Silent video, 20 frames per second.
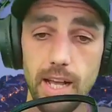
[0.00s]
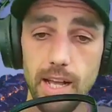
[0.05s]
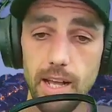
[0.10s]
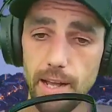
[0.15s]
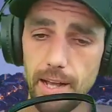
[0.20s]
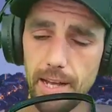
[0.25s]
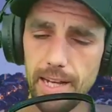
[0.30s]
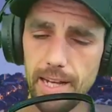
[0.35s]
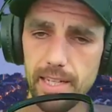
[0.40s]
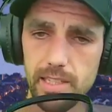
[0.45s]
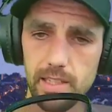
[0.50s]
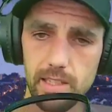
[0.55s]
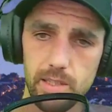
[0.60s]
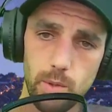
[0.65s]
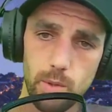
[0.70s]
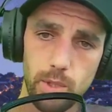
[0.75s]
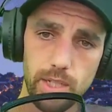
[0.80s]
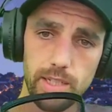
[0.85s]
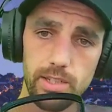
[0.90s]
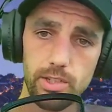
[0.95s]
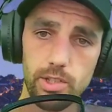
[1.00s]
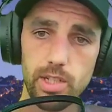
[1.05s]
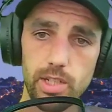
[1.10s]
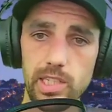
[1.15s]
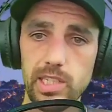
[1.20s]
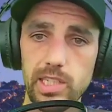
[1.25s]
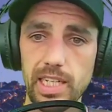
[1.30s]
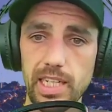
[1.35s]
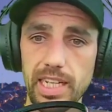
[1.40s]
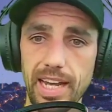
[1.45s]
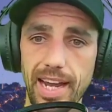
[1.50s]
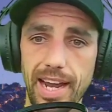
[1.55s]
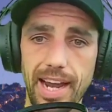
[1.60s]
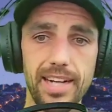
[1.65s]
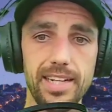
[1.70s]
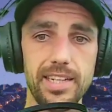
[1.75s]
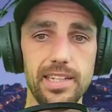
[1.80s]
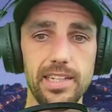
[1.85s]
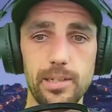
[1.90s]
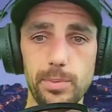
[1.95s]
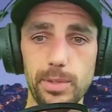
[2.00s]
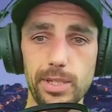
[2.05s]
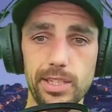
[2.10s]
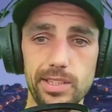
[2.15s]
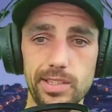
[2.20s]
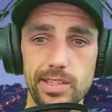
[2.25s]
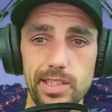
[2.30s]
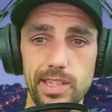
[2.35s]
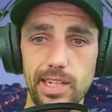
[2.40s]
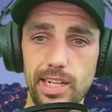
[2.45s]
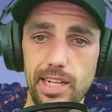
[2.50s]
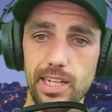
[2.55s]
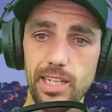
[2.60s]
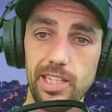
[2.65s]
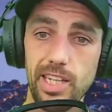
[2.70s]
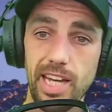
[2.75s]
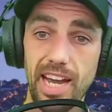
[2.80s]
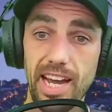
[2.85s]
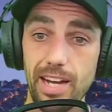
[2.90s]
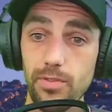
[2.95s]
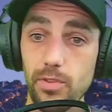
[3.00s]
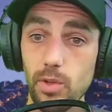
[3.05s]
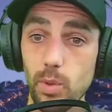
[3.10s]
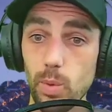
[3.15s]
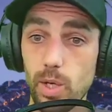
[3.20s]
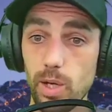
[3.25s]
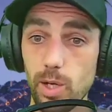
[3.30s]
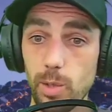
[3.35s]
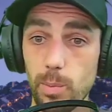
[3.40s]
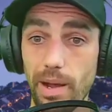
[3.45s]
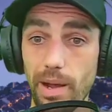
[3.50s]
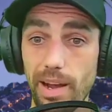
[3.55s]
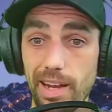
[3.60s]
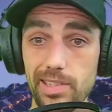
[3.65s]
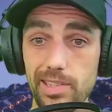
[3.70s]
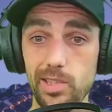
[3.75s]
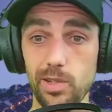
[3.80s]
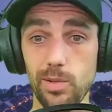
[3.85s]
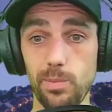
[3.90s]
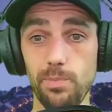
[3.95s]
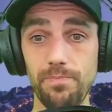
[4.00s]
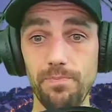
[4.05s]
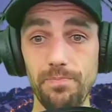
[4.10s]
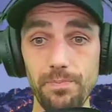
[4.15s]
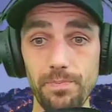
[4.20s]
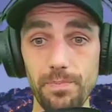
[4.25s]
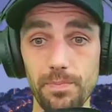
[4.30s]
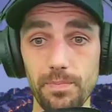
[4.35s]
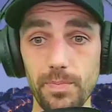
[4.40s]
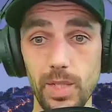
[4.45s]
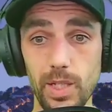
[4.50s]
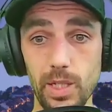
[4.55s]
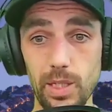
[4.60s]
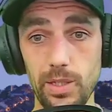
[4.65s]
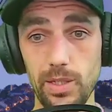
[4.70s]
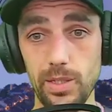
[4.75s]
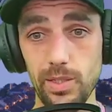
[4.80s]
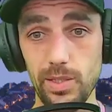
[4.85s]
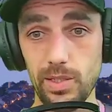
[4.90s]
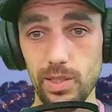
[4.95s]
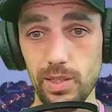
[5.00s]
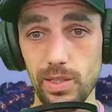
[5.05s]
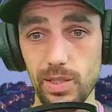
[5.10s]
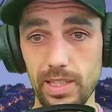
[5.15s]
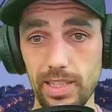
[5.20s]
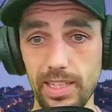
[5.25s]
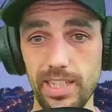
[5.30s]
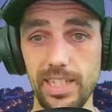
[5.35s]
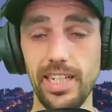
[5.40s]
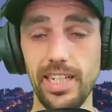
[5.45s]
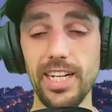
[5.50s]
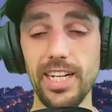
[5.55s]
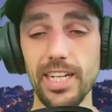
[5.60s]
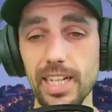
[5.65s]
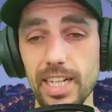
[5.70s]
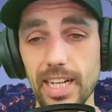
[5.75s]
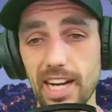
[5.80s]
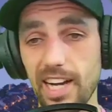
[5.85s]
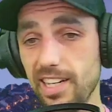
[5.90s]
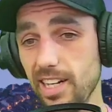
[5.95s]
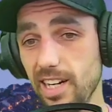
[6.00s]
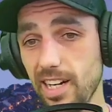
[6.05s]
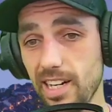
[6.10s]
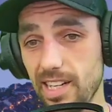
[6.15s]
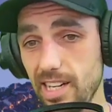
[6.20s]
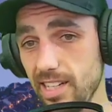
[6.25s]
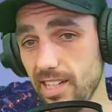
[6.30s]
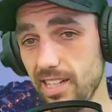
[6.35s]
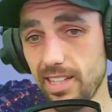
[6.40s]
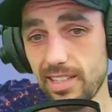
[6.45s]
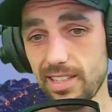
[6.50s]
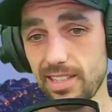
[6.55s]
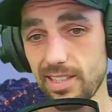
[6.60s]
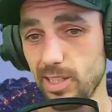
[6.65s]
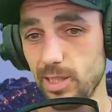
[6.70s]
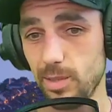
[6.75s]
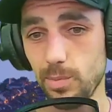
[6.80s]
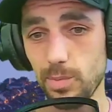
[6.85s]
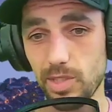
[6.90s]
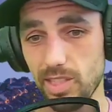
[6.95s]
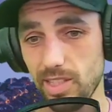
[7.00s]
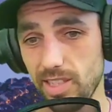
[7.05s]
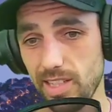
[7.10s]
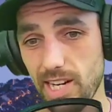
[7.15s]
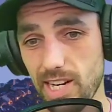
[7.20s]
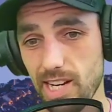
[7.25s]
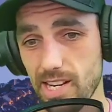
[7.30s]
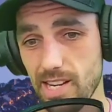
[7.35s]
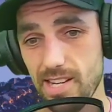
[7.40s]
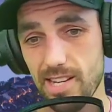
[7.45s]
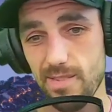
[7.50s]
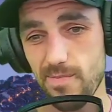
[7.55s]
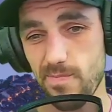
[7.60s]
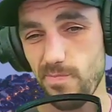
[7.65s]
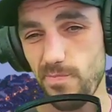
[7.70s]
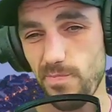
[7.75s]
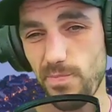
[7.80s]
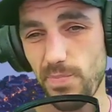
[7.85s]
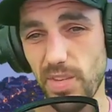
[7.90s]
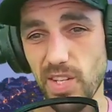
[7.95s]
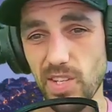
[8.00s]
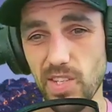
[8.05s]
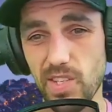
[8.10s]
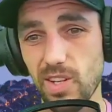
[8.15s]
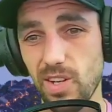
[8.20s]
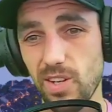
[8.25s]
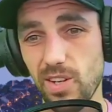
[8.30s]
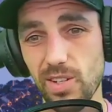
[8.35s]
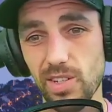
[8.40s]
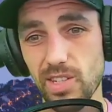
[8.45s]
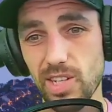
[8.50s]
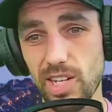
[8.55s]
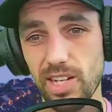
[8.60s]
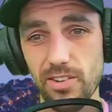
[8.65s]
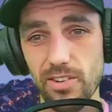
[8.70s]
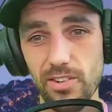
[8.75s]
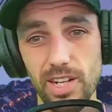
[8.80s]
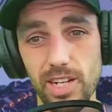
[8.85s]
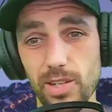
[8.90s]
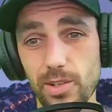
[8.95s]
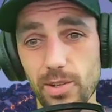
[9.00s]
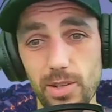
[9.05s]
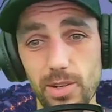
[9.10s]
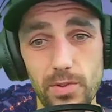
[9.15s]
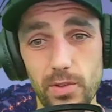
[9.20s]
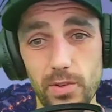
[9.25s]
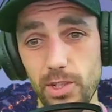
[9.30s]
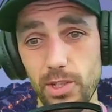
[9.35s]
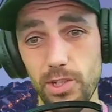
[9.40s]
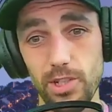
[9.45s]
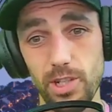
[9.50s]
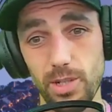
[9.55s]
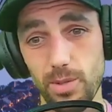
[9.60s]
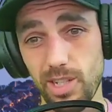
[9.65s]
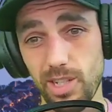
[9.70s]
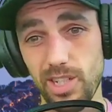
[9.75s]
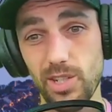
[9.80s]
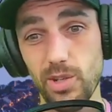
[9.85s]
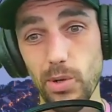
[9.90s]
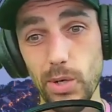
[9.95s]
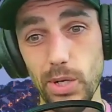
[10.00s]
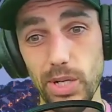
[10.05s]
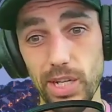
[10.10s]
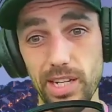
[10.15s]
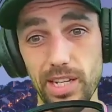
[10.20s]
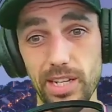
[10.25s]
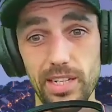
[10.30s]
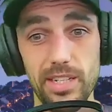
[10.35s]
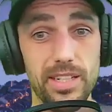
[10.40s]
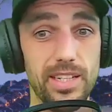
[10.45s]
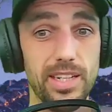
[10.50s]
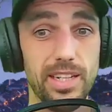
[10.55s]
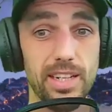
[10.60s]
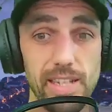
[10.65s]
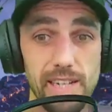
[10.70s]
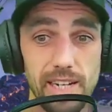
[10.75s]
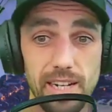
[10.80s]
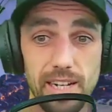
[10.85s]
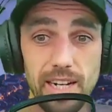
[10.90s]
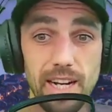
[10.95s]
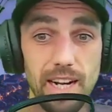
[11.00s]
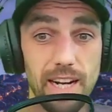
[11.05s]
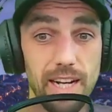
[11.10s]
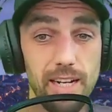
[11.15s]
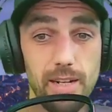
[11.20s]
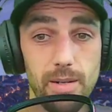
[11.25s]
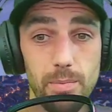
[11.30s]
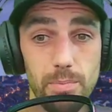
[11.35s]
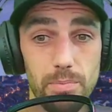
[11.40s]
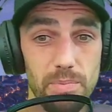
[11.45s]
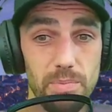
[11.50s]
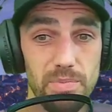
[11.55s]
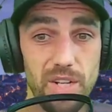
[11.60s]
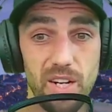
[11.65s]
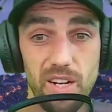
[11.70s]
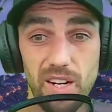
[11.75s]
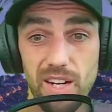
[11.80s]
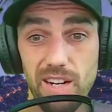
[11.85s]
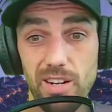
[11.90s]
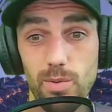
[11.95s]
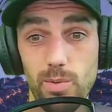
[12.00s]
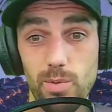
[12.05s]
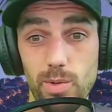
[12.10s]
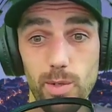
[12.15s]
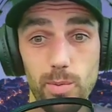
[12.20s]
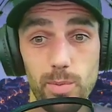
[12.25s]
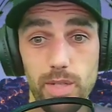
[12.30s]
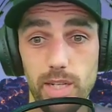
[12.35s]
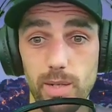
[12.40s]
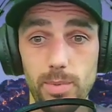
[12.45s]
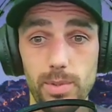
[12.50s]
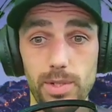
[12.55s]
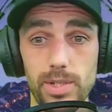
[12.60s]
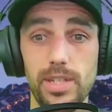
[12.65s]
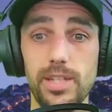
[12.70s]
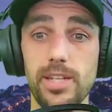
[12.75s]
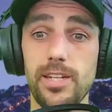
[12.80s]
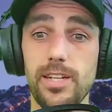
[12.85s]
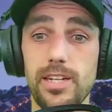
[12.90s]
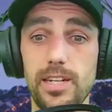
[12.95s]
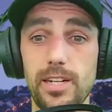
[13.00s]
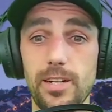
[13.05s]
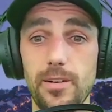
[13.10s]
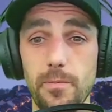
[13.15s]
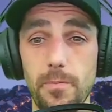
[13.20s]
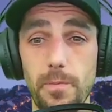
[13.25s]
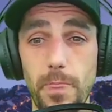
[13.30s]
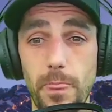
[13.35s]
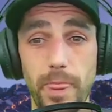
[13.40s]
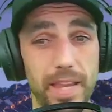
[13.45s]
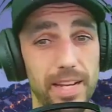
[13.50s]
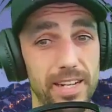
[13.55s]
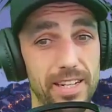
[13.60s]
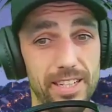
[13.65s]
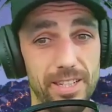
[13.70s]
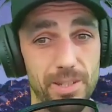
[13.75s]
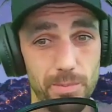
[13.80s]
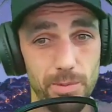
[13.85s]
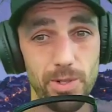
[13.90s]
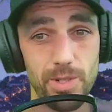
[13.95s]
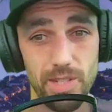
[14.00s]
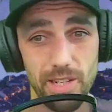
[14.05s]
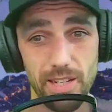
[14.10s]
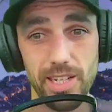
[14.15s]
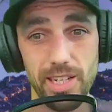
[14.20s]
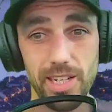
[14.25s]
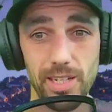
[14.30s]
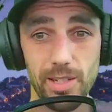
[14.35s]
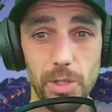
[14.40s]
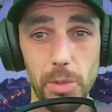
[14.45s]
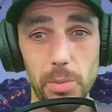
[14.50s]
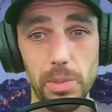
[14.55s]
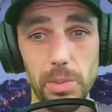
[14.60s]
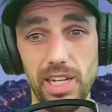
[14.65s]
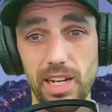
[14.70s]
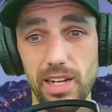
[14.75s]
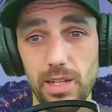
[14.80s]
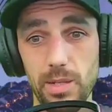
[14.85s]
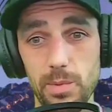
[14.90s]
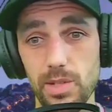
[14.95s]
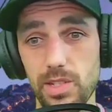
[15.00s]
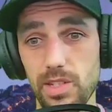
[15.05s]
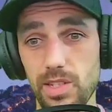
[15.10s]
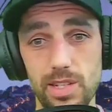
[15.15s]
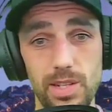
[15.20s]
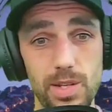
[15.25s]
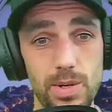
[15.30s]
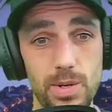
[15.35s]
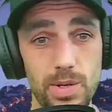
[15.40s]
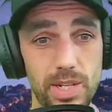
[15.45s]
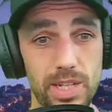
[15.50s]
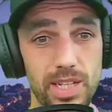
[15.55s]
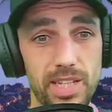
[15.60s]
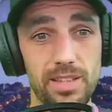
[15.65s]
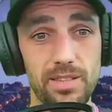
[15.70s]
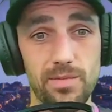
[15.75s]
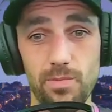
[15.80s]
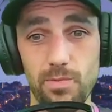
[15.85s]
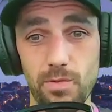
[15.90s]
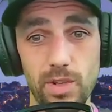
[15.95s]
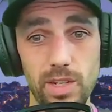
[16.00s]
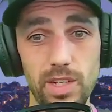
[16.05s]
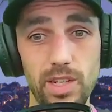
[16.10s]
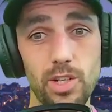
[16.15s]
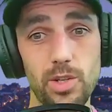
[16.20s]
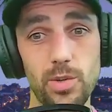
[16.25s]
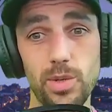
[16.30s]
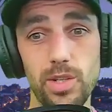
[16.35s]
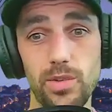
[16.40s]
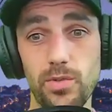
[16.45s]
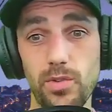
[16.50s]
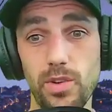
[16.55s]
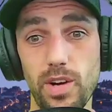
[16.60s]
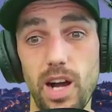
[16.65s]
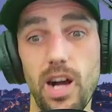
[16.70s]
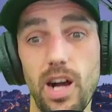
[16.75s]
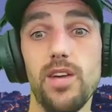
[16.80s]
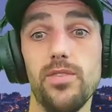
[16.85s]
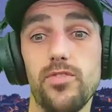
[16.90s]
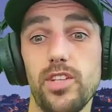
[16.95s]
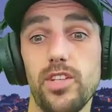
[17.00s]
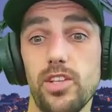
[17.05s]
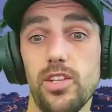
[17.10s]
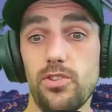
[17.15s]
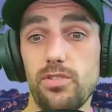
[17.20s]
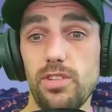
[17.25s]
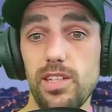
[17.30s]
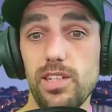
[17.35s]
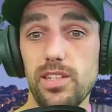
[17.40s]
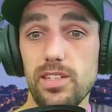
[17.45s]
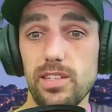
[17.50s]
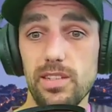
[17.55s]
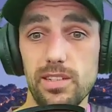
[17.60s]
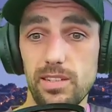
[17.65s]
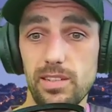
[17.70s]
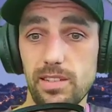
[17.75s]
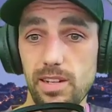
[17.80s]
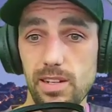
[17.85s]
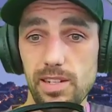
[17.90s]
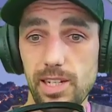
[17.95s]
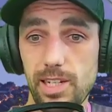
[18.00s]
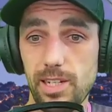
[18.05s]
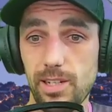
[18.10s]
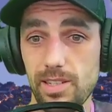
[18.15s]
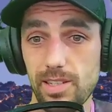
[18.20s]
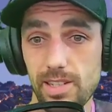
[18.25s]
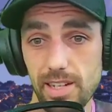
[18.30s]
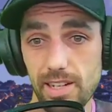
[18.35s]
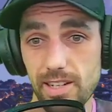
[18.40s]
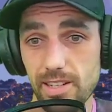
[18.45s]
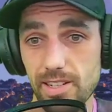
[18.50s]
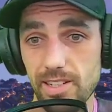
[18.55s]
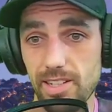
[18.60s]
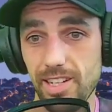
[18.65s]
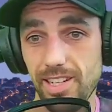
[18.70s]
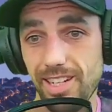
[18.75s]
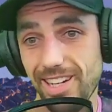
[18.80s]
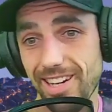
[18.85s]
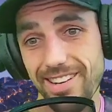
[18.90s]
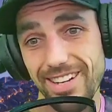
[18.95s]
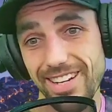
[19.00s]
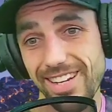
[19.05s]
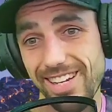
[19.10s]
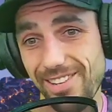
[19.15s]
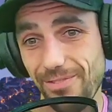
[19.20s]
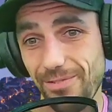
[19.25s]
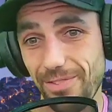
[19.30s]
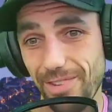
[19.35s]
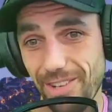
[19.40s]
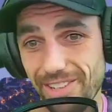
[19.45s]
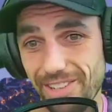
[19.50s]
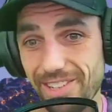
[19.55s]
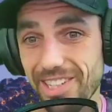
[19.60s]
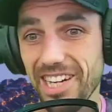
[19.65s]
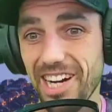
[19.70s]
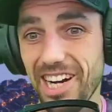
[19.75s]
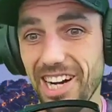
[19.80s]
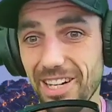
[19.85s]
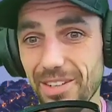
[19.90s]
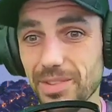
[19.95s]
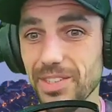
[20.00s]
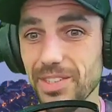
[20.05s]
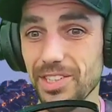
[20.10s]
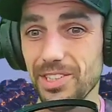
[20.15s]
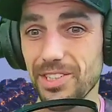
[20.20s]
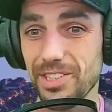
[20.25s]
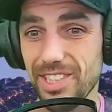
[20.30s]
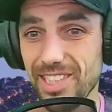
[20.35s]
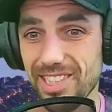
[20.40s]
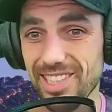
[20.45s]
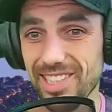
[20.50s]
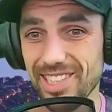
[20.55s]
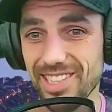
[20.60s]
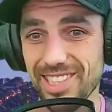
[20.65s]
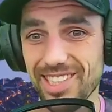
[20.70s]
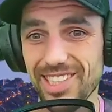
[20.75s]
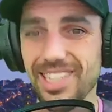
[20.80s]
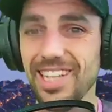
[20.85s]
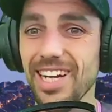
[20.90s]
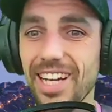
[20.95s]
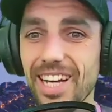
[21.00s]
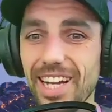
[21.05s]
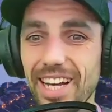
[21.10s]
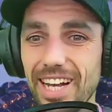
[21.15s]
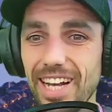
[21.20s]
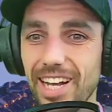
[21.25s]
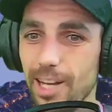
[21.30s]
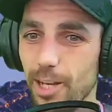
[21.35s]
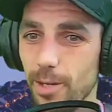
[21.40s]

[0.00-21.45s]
Uh, it's quite an interesting tactic because uh, you have to walk past them, you know, so. Uh, and a lot of the times, like um, these dogs aren't really going to find you a cocaine um, or heroin, probably. Um, it's most likely going to be cannabis that they want to find you it for obvious reasons. Like seriously, like very obvious reasons. Um,